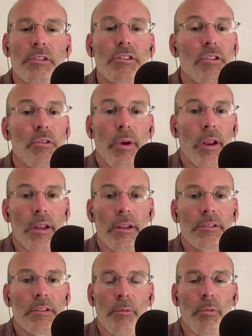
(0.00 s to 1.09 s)
two
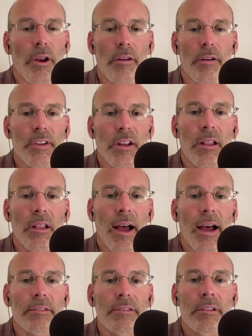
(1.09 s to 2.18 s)
minutes and run off to
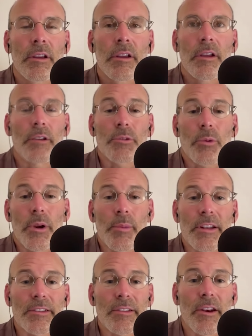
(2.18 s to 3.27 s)
class, 20
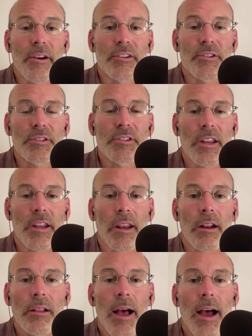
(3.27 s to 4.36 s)
minutes later, as you're sitting
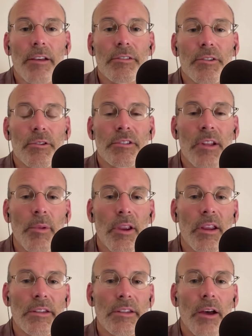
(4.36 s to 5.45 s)
in class, your stomach
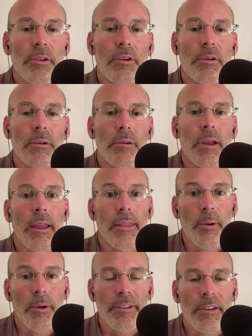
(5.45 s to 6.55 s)
could tell you, hey,
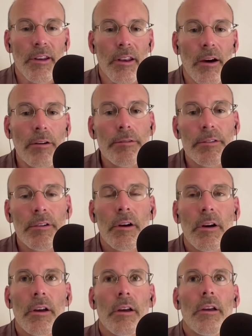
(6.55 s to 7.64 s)
that wasn't enough.
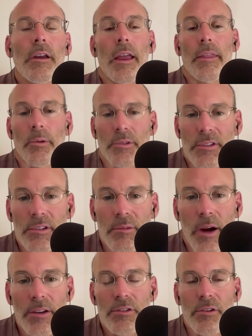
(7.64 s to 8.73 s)
Hey, that was too
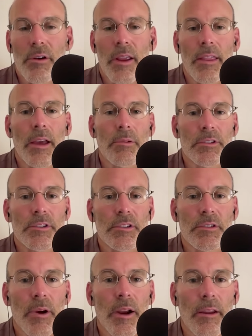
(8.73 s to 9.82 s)
much, or hey, that was
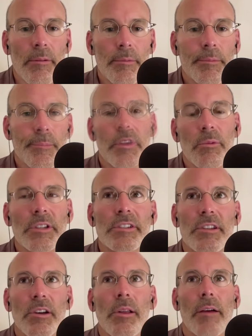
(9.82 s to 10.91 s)
just right we
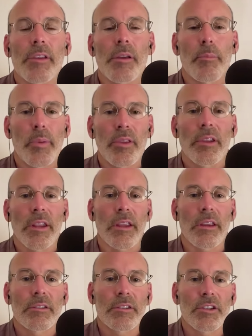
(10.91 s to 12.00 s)
still have the
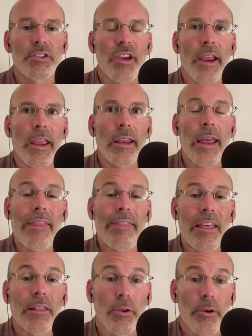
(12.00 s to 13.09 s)
ability to check in and
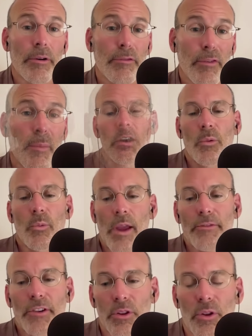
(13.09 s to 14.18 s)
then learn from it. We
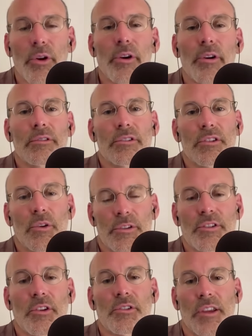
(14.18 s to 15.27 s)
have to learn to
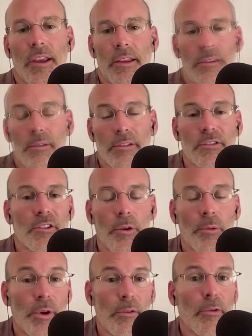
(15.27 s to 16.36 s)
associate this is
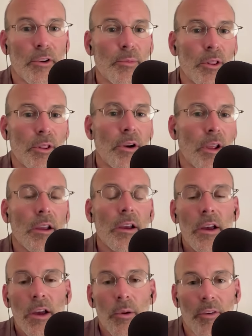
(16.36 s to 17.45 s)
called reinforcement learning.
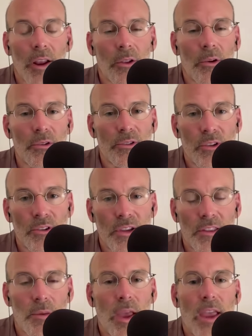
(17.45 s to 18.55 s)
We've got to learn to associate
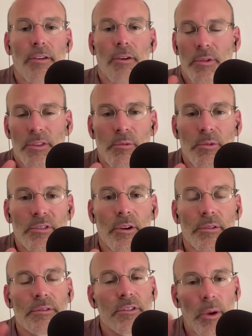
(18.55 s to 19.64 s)
the behavior with the
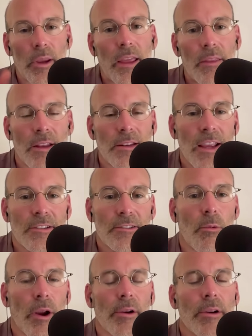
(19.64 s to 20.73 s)
result. So again, that takes
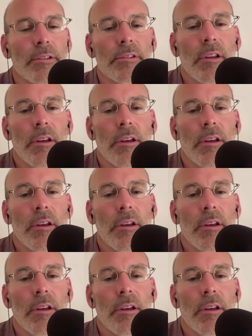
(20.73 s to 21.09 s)
awareness,